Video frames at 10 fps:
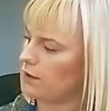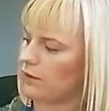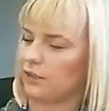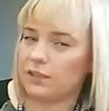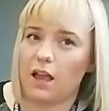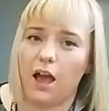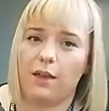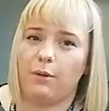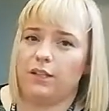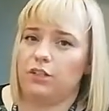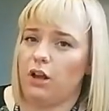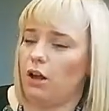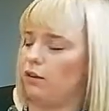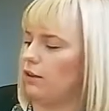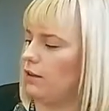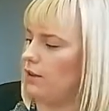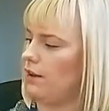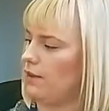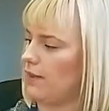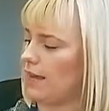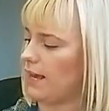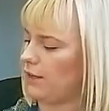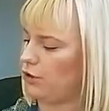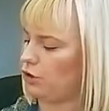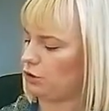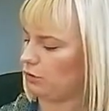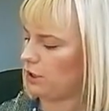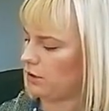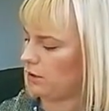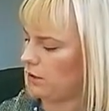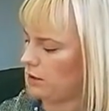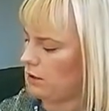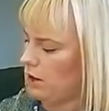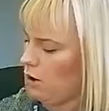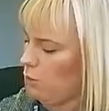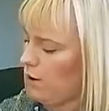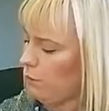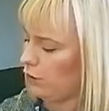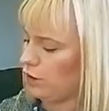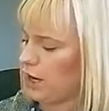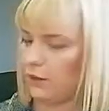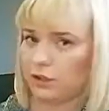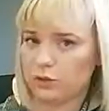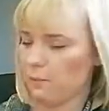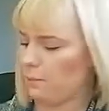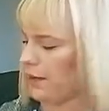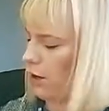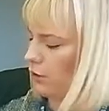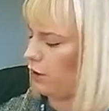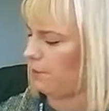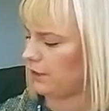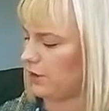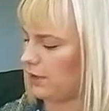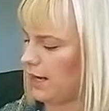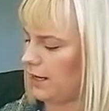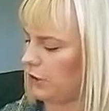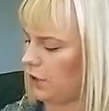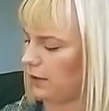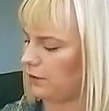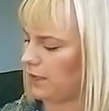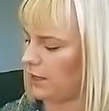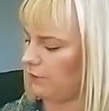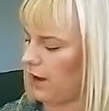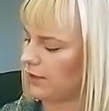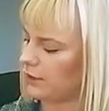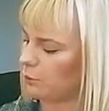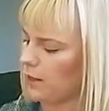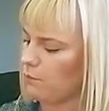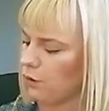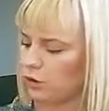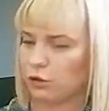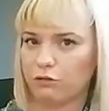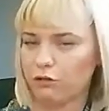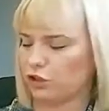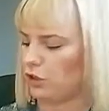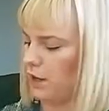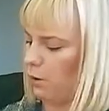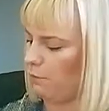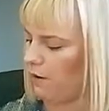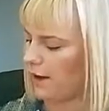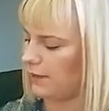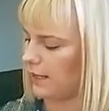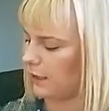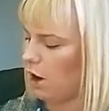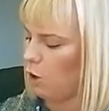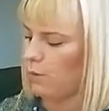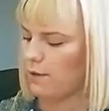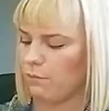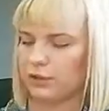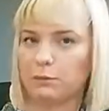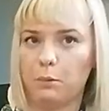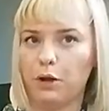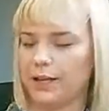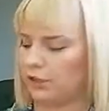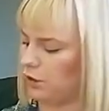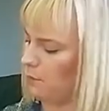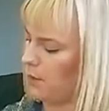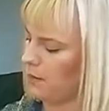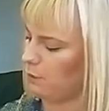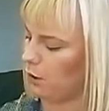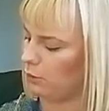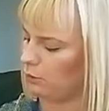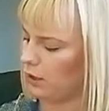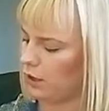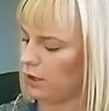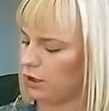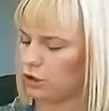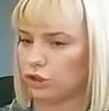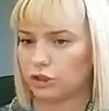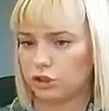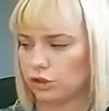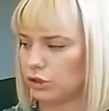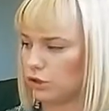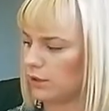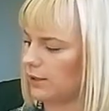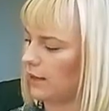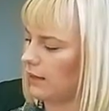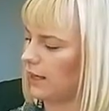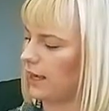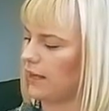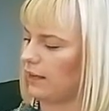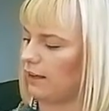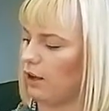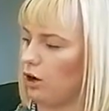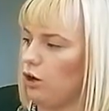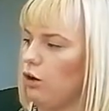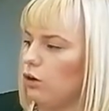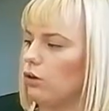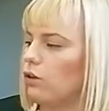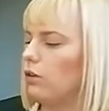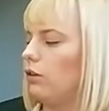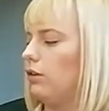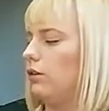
The sky went dark. The king shuddered. "We must turn the sun back on, your majesty," shouted the advisors. "We must crush the uprising. We must punish the people." "Shh," said the king. "Look."